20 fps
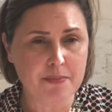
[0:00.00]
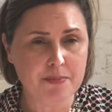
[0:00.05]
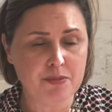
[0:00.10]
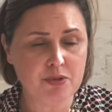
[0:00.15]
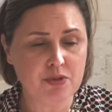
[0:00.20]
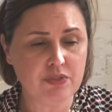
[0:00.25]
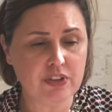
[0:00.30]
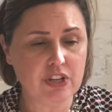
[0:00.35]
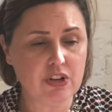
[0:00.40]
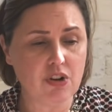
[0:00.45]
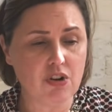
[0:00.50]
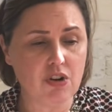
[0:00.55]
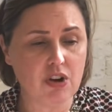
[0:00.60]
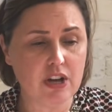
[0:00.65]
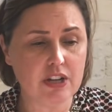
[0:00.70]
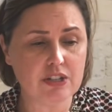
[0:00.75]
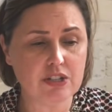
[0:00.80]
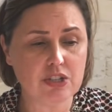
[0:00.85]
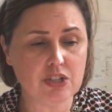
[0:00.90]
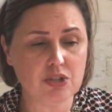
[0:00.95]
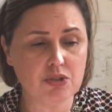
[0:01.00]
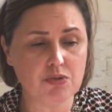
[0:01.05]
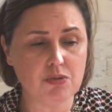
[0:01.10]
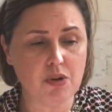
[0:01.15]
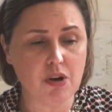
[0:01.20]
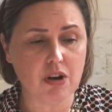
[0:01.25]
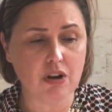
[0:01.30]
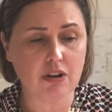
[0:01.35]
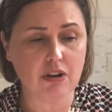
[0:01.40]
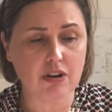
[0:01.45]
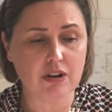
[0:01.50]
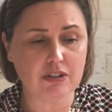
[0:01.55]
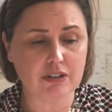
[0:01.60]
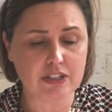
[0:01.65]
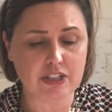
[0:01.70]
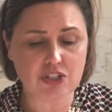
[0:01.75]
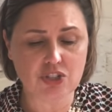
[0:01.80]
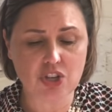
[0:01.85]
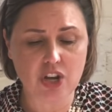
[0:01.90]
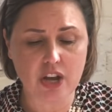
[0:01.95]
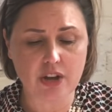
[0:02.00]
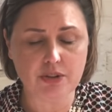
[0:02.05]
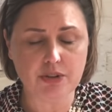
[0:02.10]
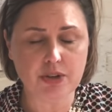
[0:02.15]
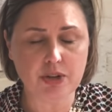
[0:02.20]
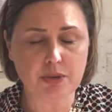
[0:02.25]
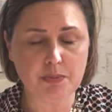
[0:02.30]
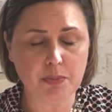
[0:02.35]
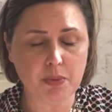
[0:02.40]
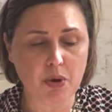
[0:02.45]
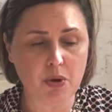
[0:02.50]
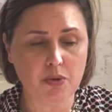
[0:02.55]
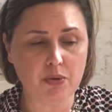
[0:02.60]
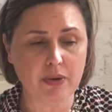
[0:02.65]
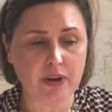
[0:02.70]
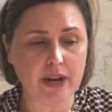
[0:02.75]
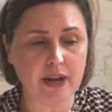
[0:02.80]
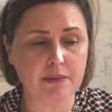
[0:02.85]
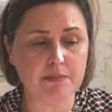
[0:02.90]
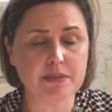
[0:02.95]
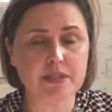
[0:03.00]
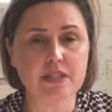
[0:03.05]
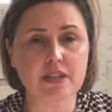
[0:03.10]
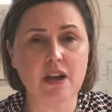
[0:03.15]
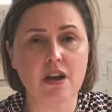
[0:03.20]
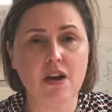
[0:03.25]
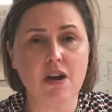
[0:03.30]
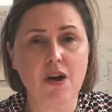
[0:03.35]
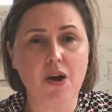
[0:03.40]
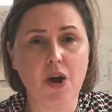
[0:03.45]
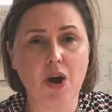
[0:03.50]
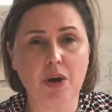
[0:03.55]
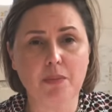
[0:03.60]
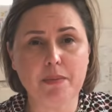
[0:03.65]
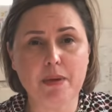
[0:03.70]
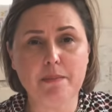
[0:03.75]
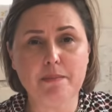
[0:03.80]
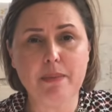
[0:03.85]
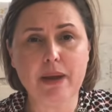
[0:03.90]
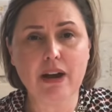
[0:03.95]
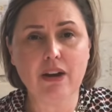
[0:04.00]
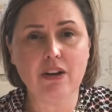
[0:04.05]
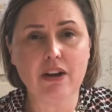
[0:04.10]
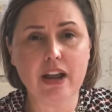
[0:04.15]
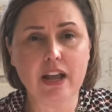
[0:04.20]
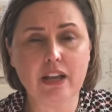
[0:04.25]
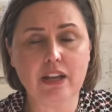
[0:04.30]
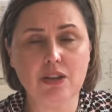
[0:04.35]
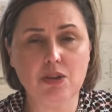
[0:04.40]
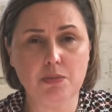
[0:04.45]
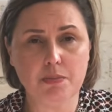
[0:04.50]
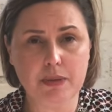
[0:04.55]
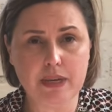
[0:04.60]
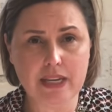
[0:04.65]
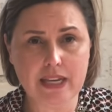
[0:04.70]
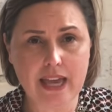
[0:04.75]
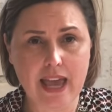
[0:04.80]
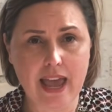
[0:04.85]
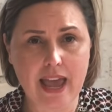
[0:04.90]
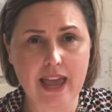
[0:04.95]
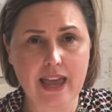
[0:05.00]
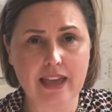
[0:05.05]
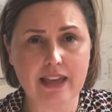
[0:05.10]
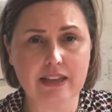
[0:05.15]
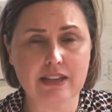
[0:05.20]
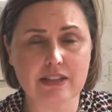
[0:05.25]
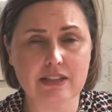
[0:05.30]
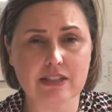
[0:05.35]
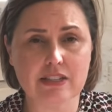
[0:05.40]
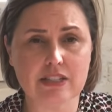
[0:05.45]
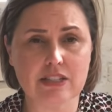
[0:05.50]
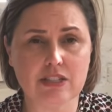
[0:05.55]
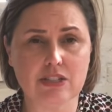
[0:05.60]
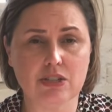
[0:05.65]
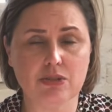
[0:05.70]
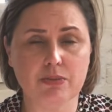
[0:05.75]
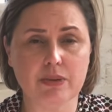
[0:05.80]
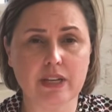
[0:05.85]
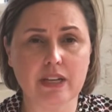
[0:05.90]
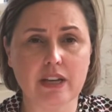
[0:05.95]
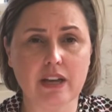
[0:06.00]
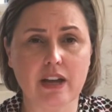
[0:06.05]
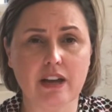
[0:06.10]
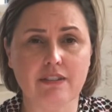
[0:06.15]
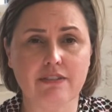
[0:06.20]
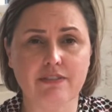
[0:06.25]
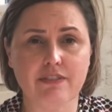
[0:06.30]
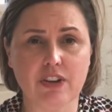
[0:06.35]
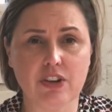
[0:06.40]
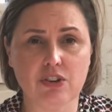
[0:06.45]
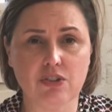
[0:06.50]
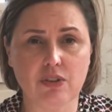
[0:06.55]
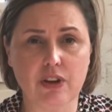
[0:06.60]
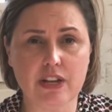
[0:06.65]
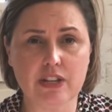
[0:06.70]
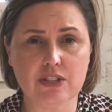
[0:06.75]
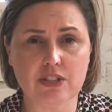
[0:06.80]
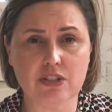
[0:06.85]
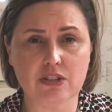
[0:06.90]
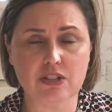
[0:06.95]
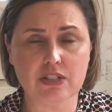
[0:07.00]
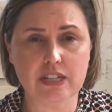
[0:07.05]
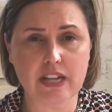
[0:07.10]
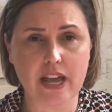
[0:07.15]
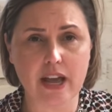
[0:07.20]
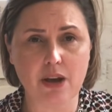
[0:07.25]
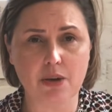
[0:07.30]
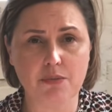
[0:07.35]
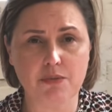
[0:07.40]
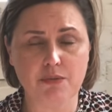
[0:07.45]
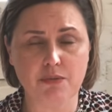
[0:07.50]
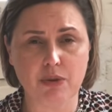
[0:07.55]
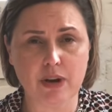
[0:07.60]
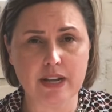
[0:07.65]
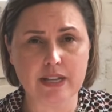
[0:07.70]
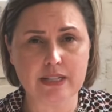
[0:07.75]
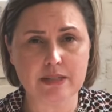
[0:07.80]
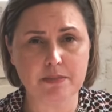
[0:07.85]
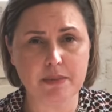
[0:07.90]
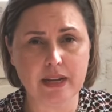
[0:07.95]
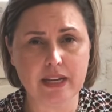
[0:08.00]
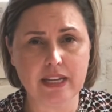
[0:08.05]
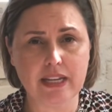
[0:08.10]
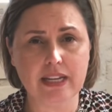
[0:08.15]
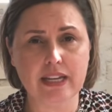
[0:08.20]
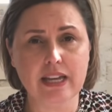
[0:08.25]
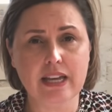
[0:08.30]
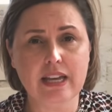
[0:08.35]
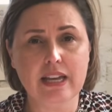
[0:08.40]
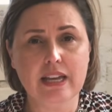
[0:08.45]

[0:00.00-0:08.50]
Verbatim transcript: Moving on to our early childhood programs, our Mamaroneck UPK is doing a fundraiser to help raise money